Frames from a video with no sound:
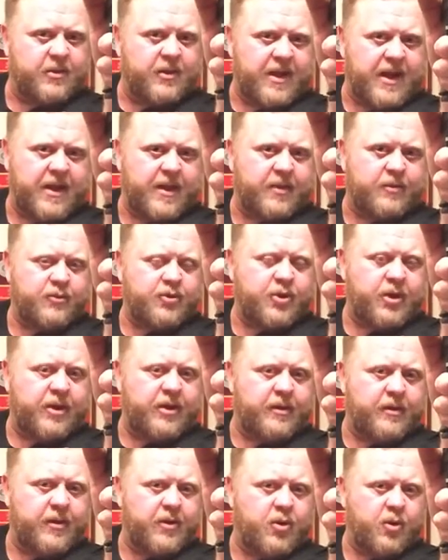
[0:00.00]
so that I don't try
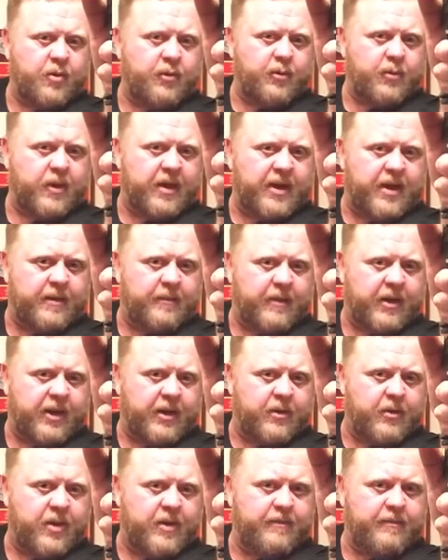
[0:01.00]
to incorporate it in my
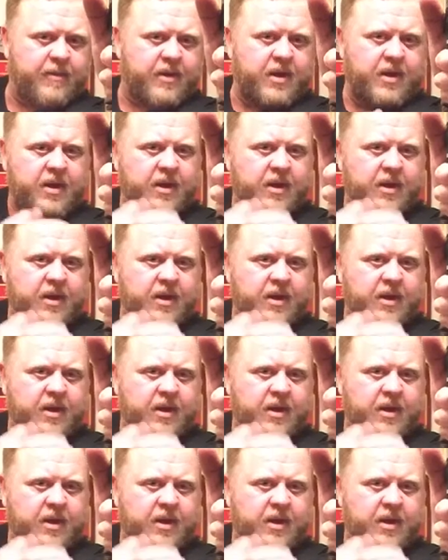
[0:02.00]
grip.